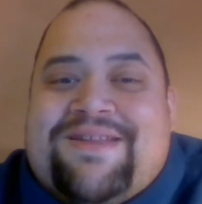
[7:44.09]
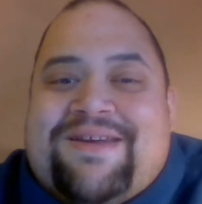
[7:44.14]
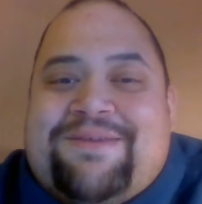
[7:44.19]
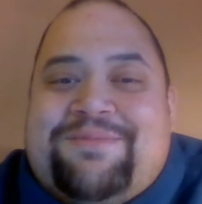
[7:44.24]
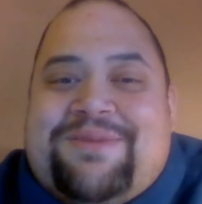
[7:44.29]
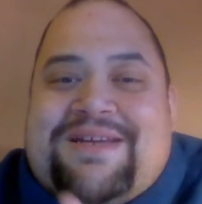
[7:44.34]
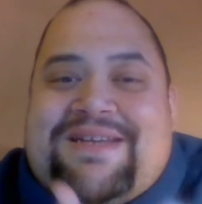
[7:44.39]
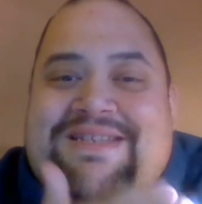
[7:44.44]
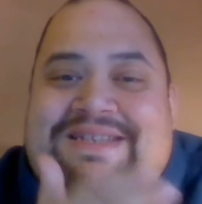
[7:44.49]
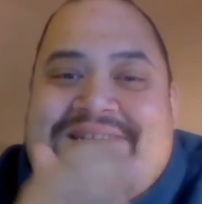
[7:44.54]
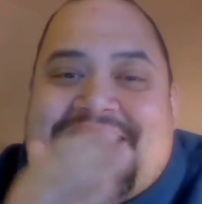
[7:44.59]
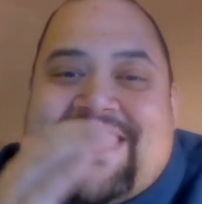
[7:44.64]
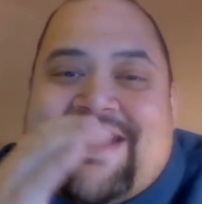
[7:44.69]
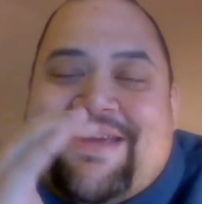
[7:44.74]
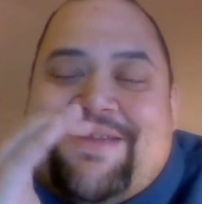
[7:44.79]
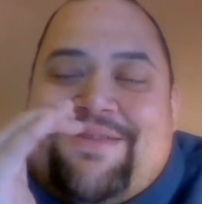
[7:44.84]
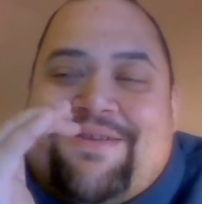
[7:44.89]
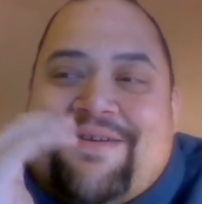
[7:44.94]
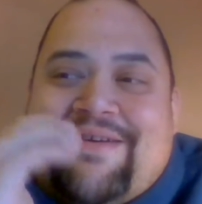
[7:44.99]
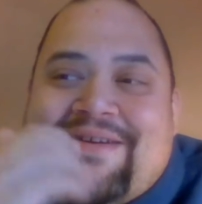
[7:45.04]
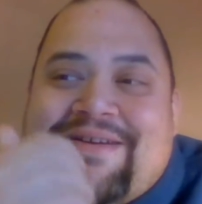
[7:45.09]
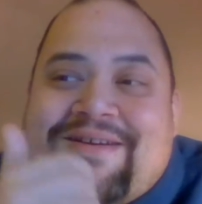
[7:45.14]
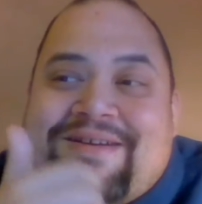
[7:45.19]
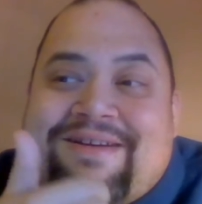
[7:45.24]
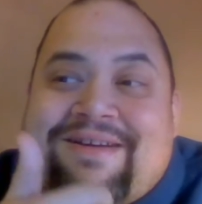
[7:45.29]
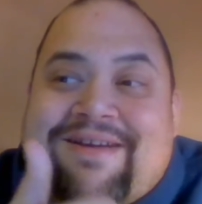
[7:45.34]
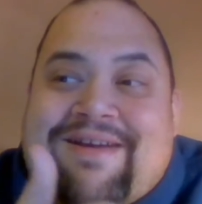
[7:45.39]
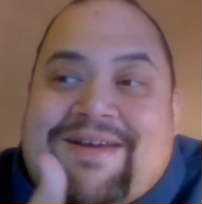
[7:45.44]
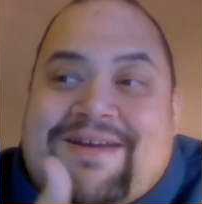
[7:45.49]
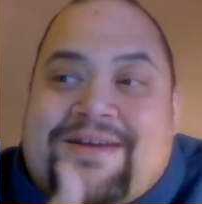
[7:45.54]
that means
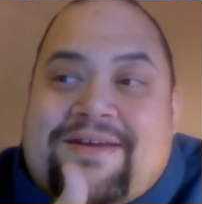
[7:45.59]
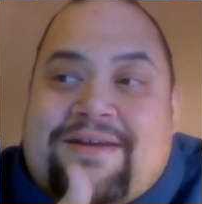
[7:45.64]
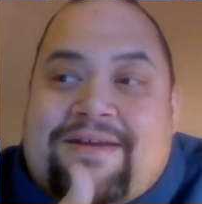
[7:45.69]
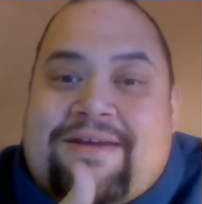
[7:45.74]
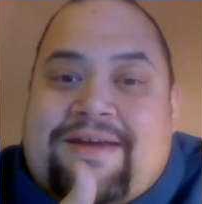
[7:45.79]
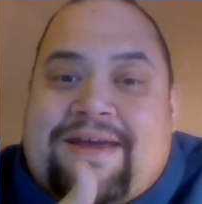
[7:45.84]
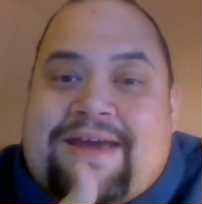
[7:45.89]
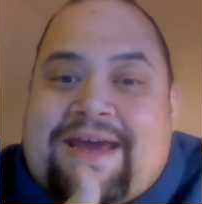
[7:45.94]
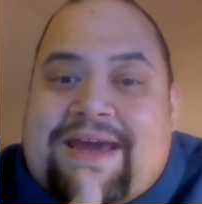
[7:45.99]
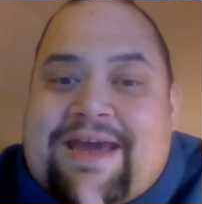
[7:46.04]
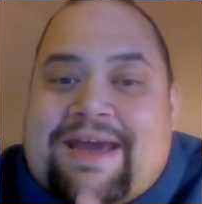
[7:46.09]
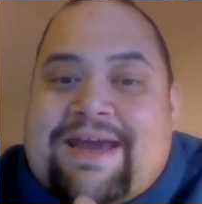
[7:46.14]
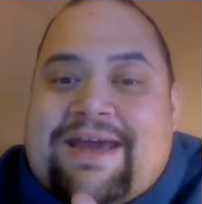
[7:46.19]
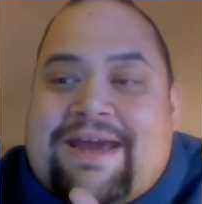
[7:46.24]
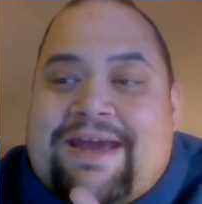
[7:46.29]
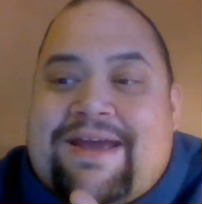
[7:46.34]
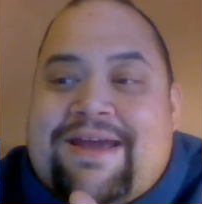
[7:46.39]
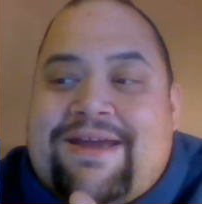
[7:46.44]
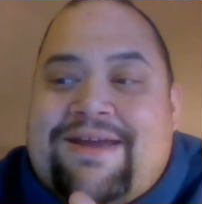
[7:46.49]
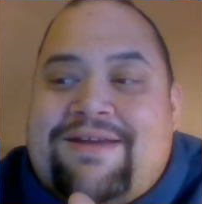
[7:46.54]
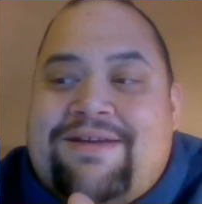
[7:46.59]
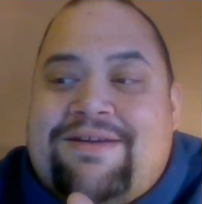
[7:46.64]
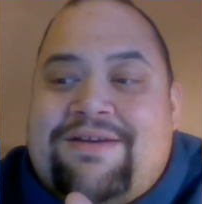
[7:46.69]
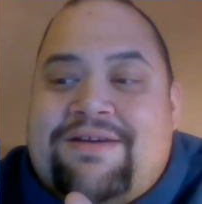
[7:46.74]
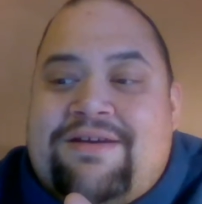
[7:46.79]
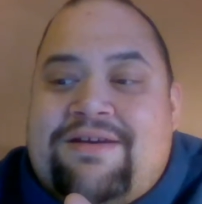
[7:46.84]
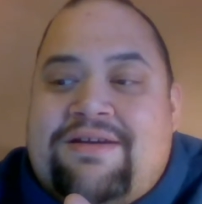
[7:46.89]
either A,